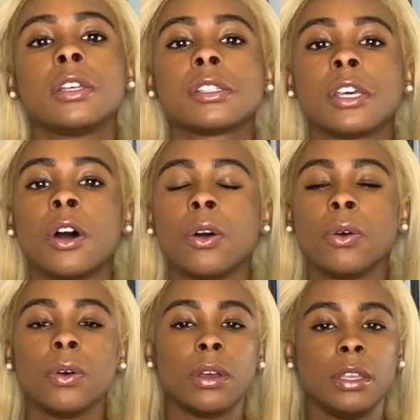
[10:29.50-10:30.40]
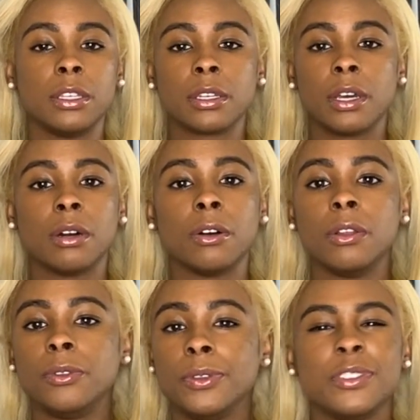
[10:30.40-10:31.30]
So, you know,
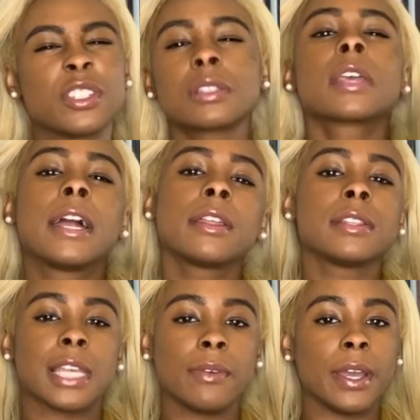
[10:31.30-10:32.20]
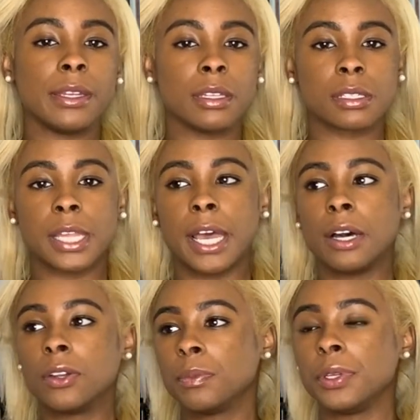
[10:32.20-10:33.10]
just kind of the same way it does
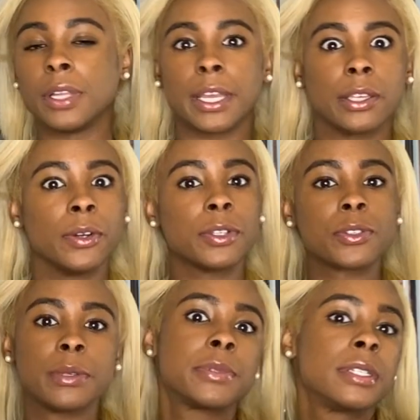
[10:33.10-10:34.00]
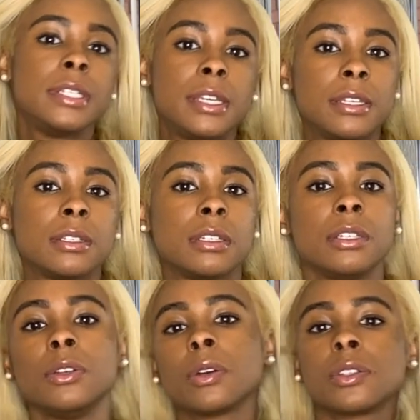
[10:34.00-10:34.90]
now. It'll be like your trip to
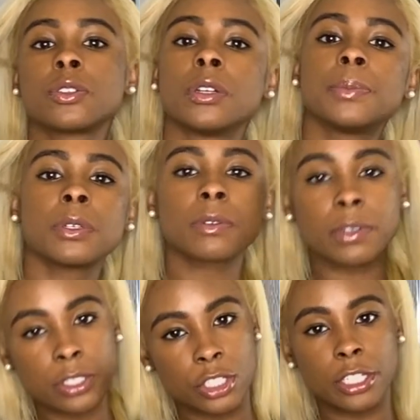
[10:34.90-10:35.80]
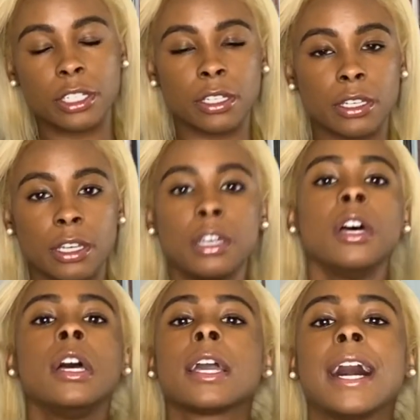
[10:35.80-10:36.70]
Denton, your trip to Virginia.
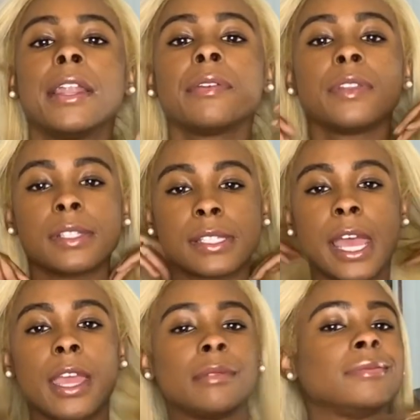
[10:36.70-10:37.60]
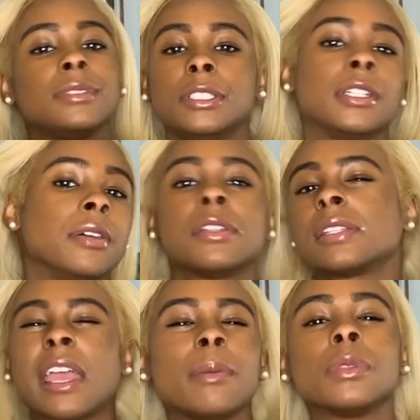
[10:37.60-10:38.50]
Kind of the same, you know, the
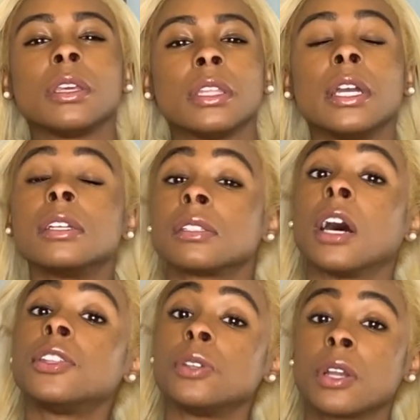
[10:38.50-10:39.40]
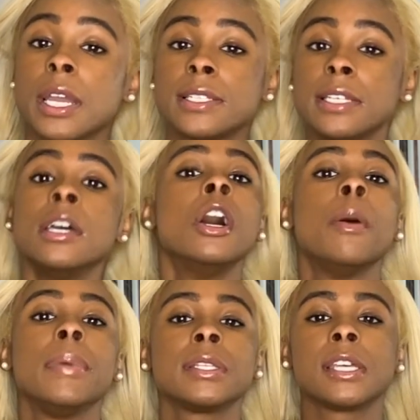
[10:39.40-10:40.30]
same thing there. It's not too crazy.
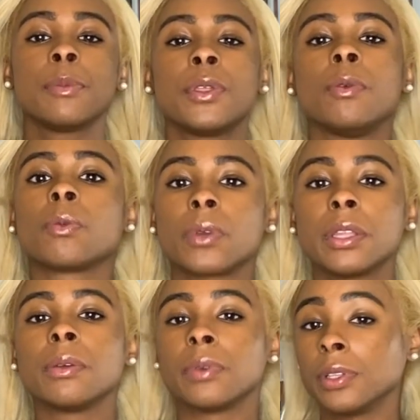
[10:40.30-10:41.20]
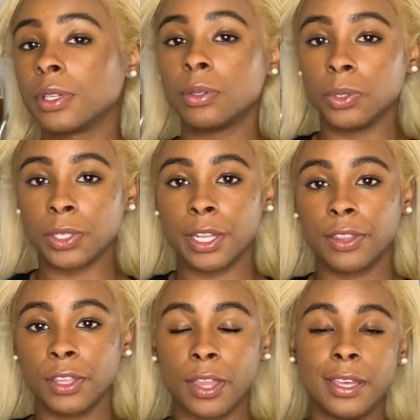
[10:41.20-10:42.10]
But something really, really cool that I
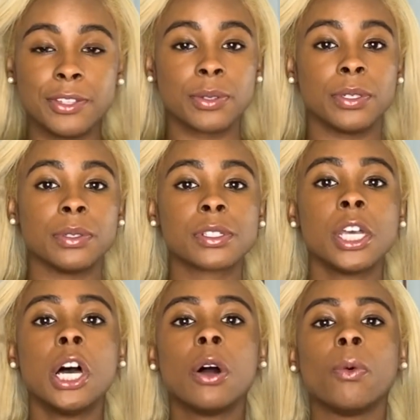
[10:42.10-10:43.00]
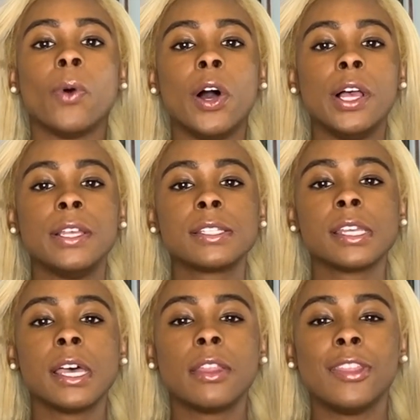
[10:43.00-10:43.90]
think they introduced was
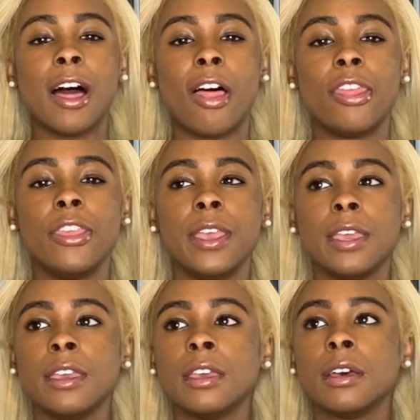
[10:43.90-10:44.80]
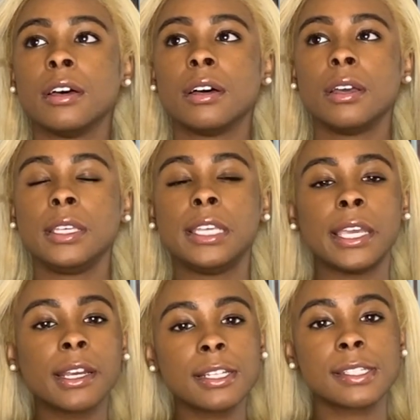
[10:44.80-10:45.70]
that the
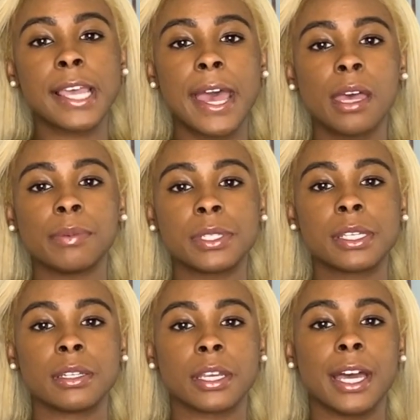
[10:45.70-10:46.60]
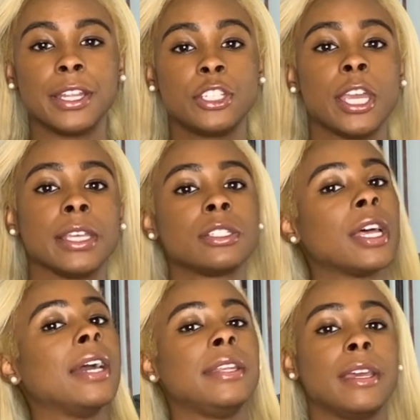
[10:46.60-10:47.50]
Years tab is going to kind of change
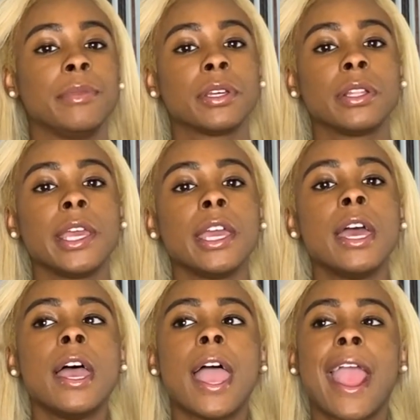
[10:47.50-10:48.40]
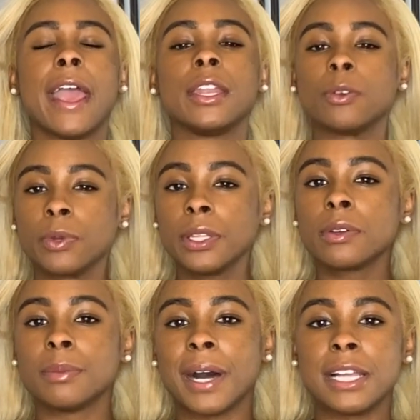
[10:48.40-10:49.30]
dynamically. And it
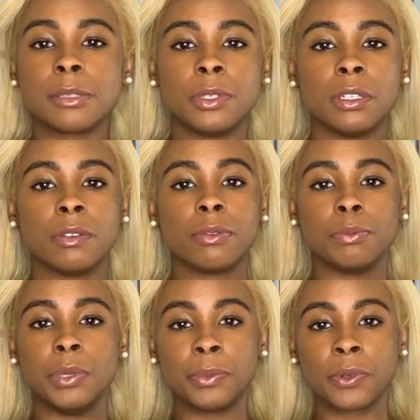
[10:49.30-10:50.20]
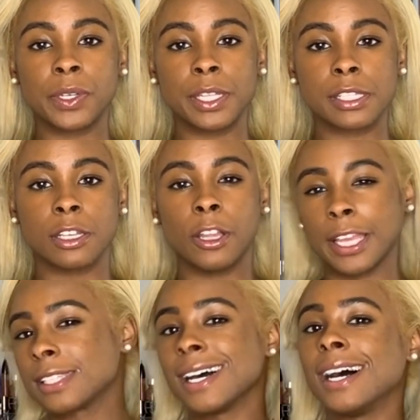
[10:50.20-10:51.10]
really reminds me of memories, so
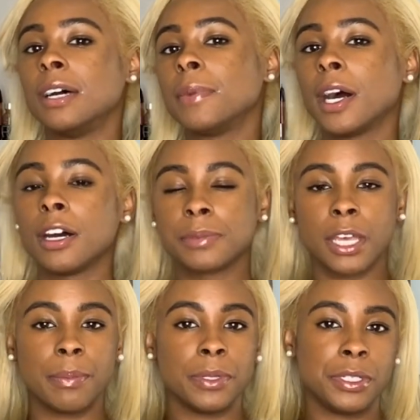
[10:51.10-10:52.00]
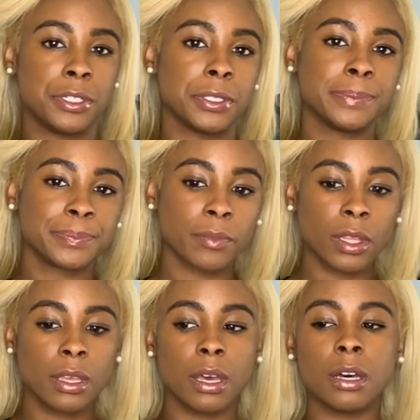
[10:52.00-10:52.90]
like time hop type of deal.
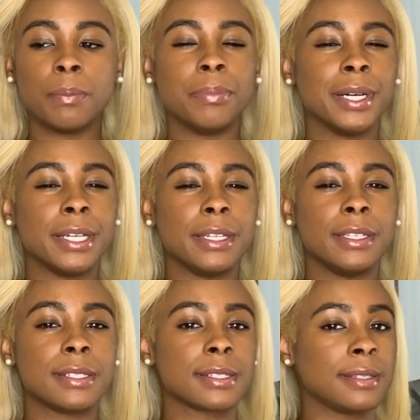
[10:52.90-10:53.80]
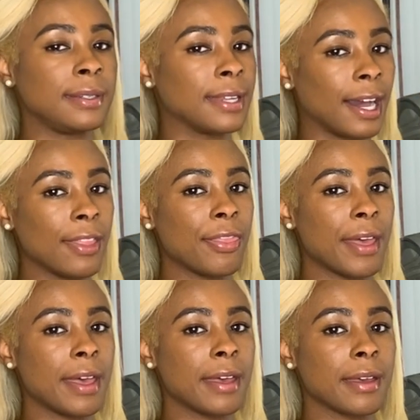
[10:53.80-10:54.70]
But it's not
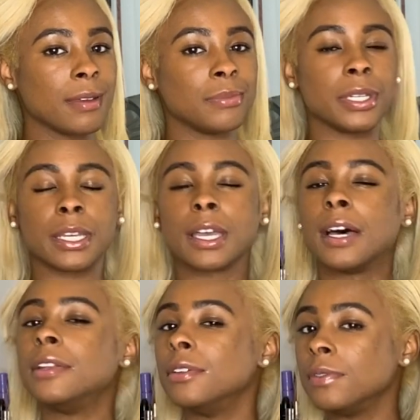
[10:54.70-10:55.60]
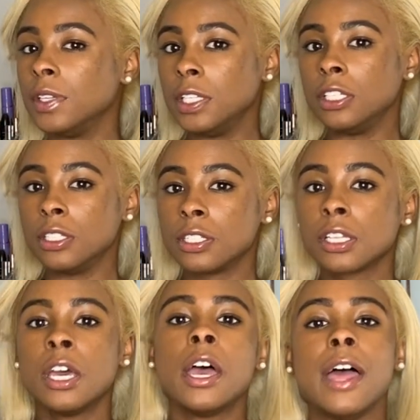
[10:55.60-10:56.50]
that, but it kind of is.
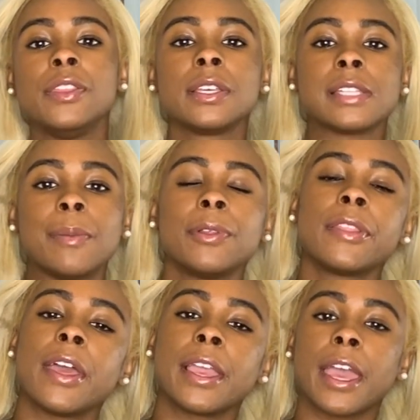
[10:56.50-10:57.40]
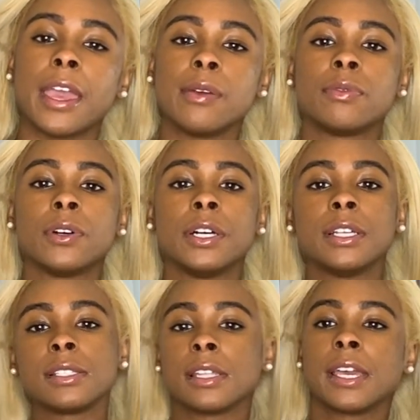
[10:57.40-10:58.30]
And the example that they gave
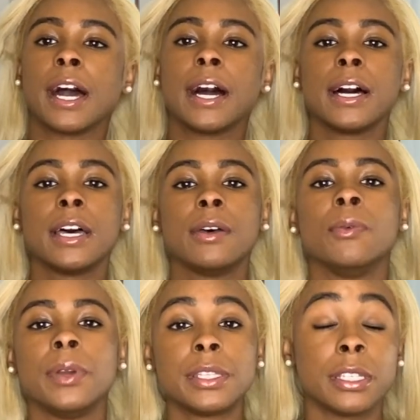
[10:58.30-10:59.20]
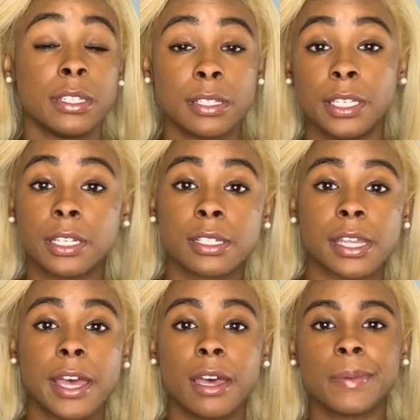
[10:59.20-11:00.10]
was the guy went to his Years
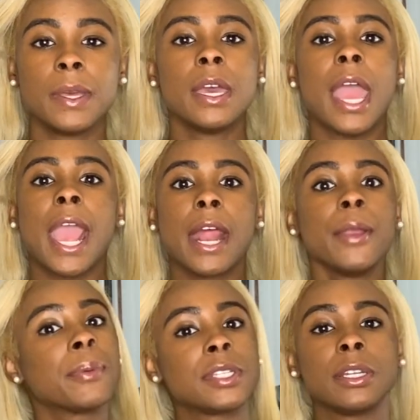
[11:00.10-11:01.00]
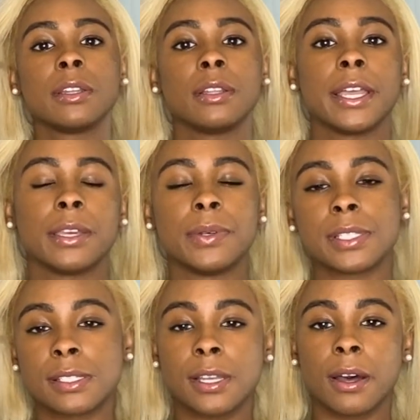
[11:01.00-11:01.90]
app and he pretended like it
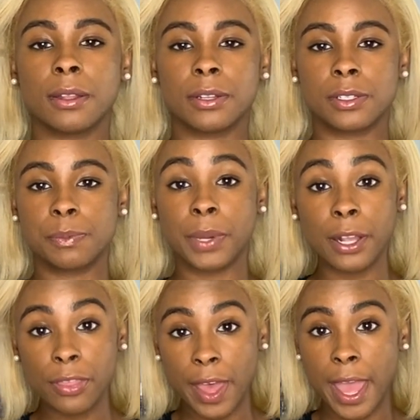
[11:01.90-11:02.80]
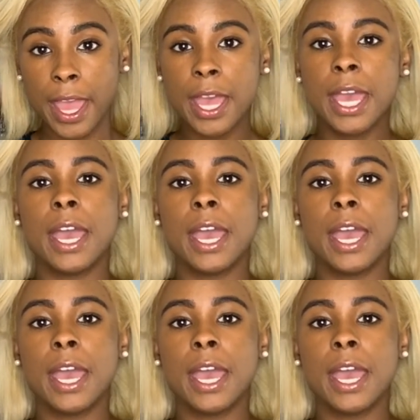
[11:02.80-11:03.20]
was his daughter's birthday.